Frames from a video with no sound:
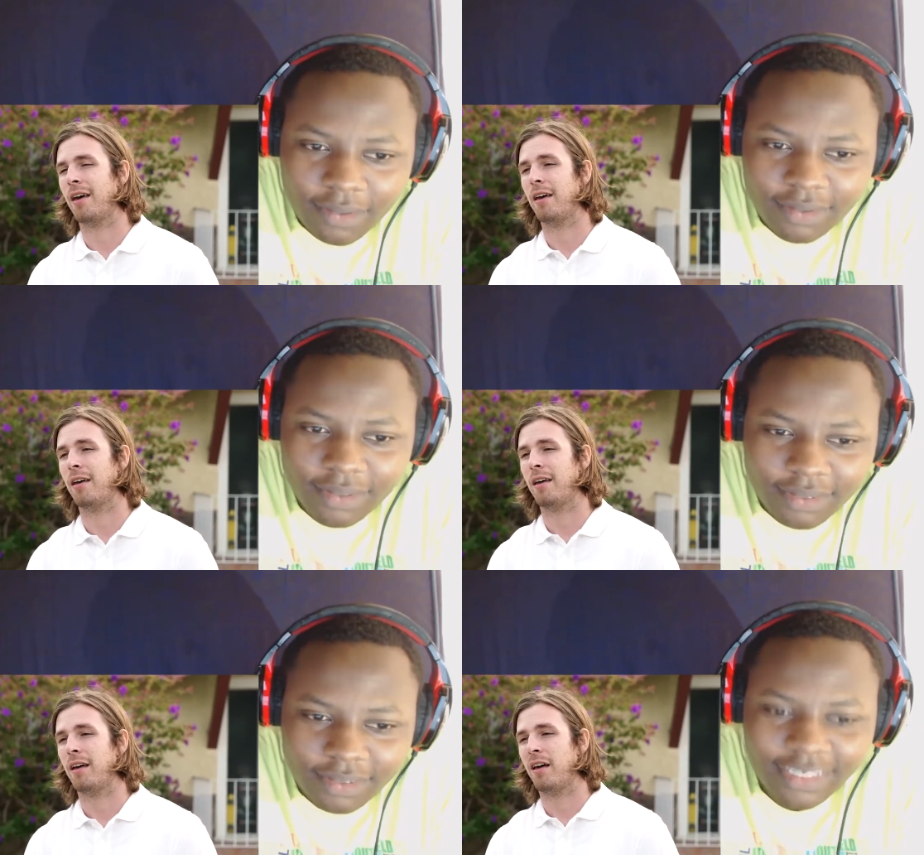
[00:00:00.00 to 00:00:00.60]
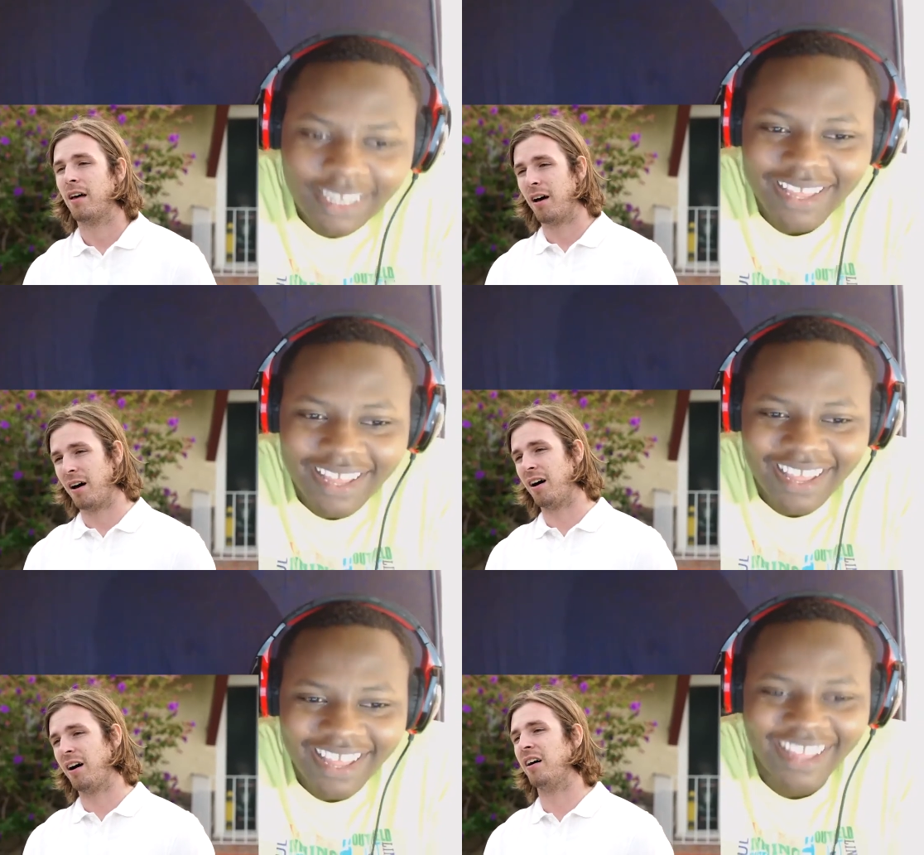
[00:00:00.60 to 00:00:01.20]
Speaker 1: hundred bucks on this.
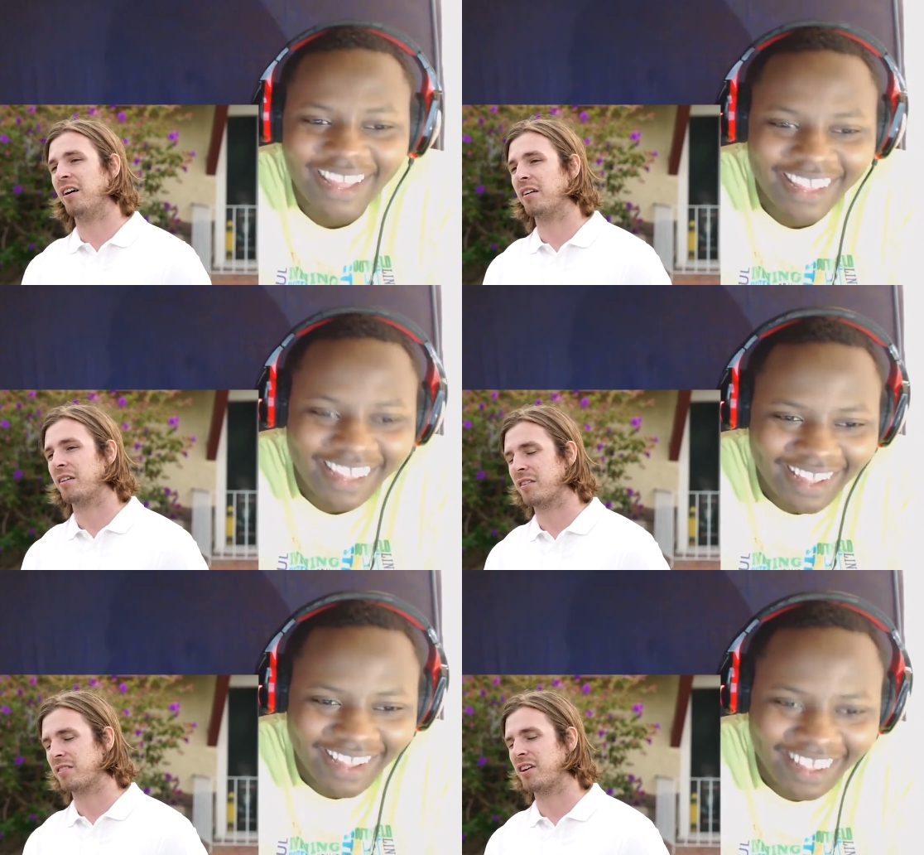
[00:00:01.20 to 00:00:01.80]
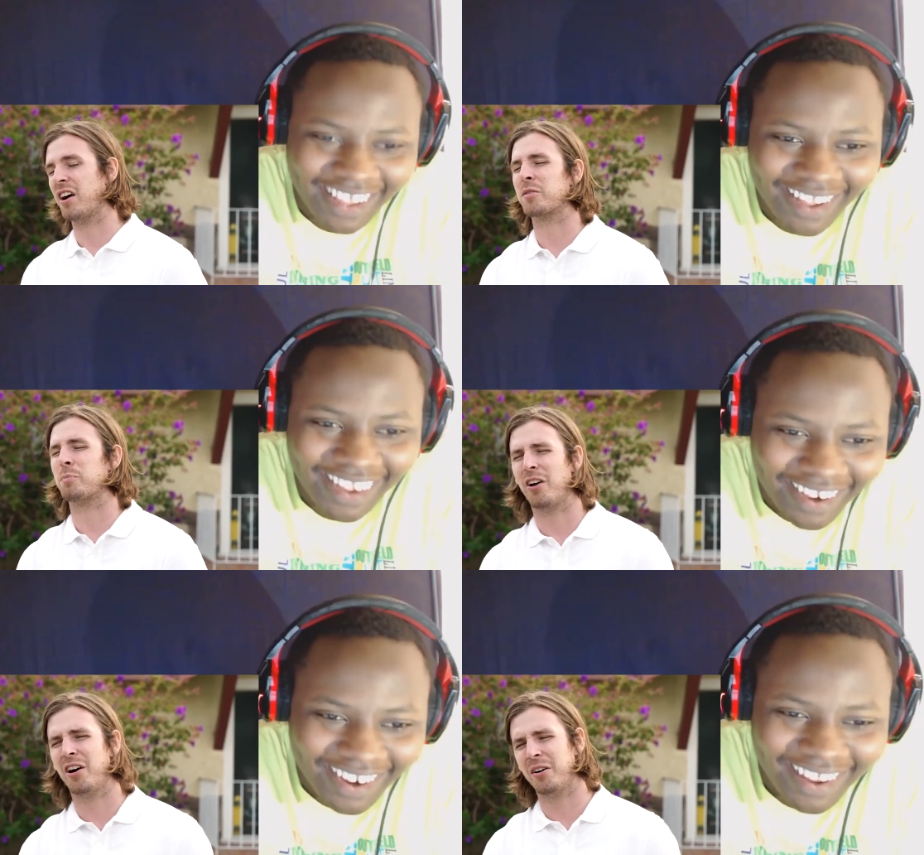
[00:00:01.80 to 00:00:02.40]
Uh, socks,
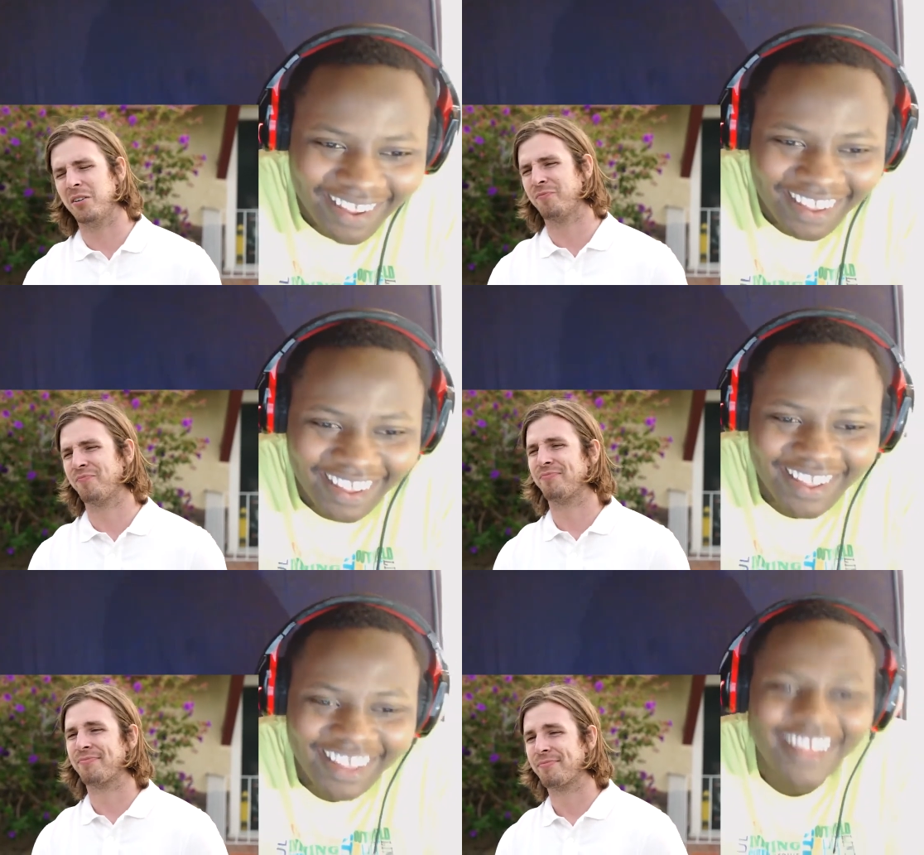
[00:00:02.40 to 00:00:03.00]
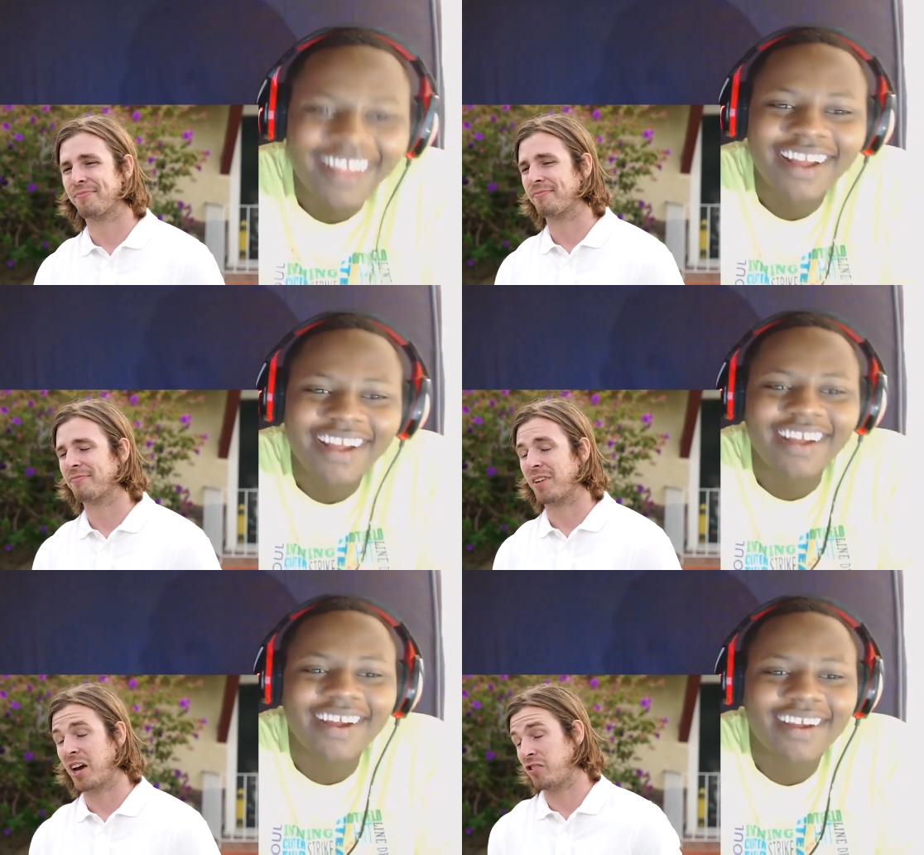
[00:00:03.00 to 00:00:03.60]
bro.
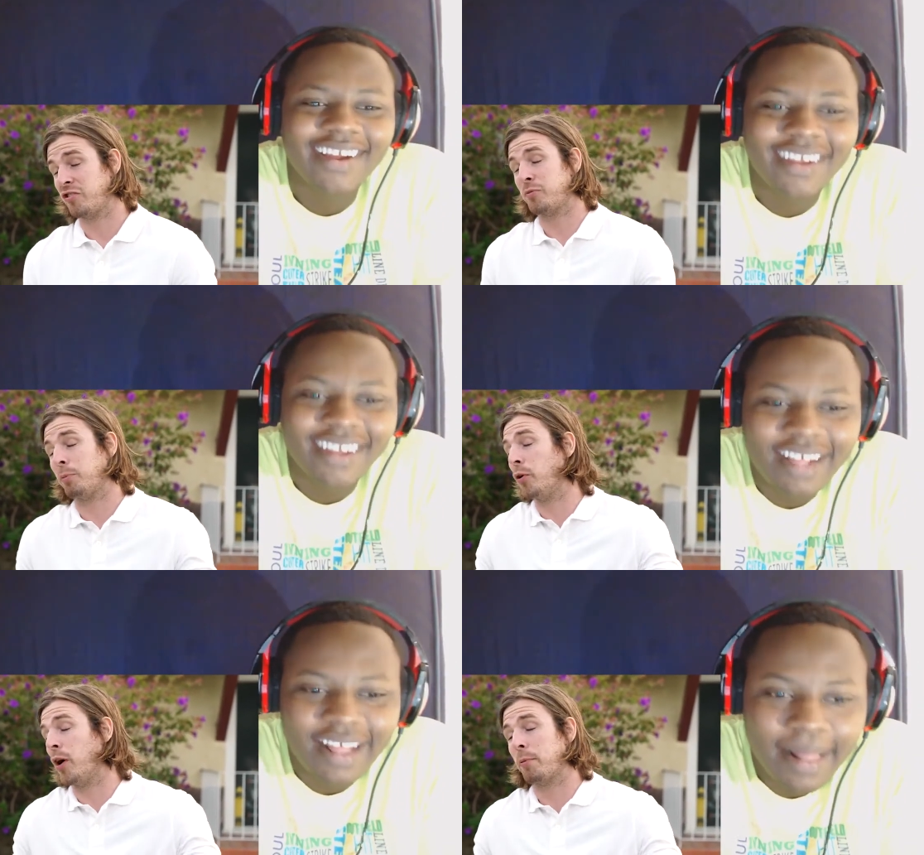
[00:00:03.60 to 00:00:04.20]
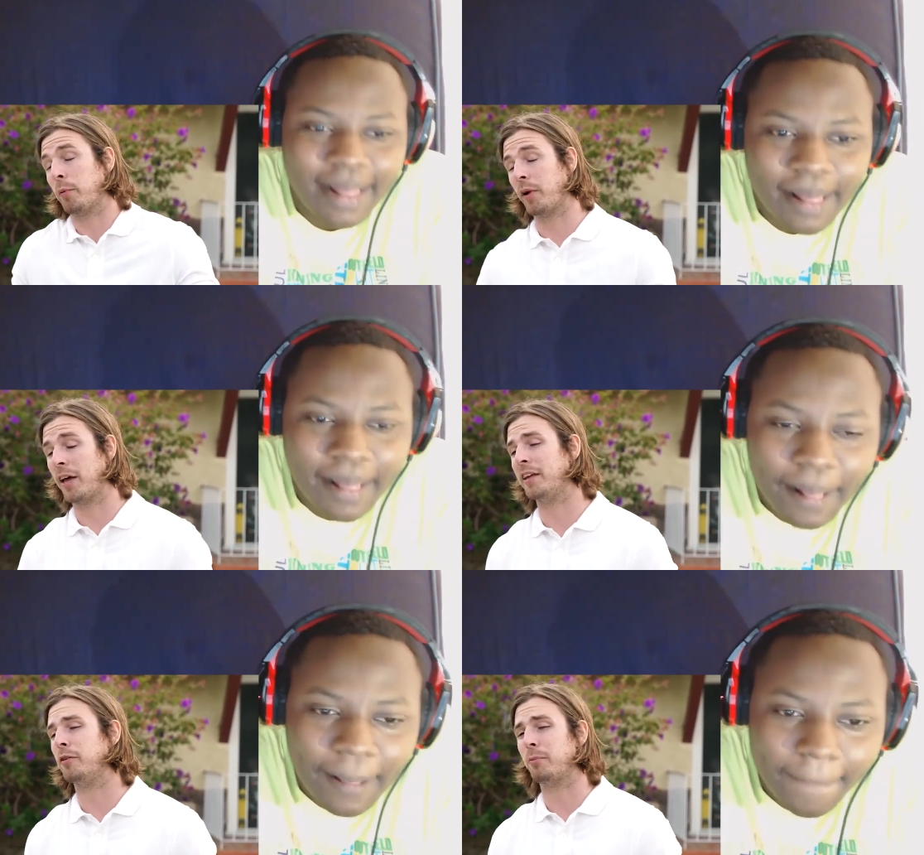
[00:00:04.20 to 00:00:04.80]
I just use Blue Apron when I
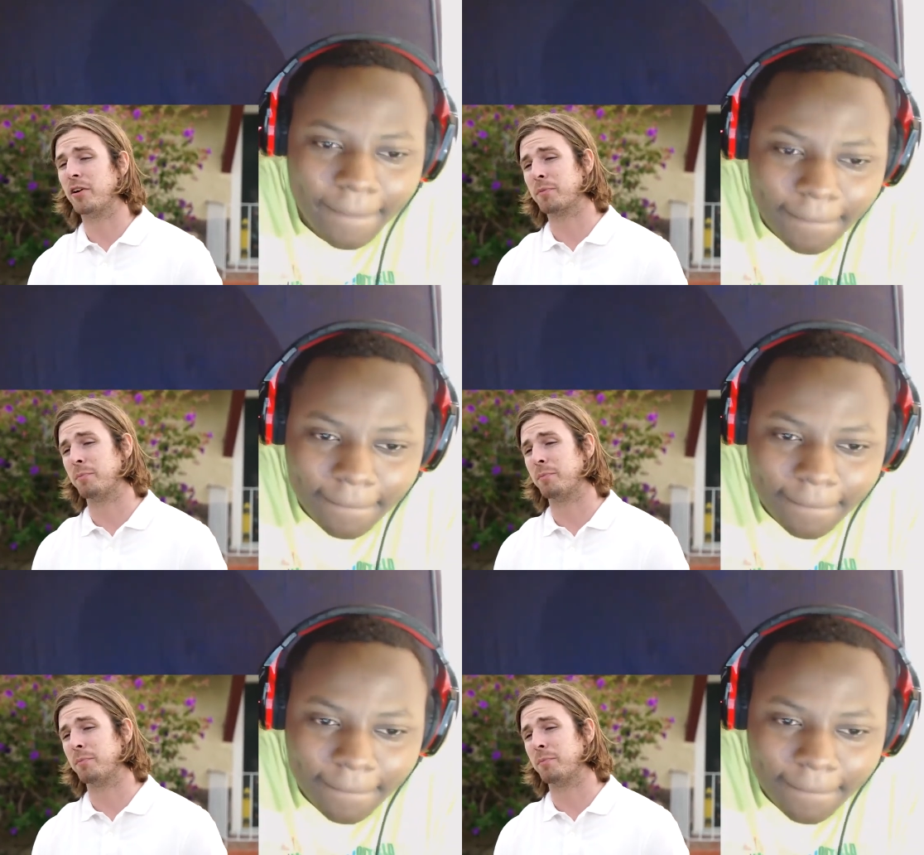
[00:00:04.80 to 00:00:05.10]
need to impress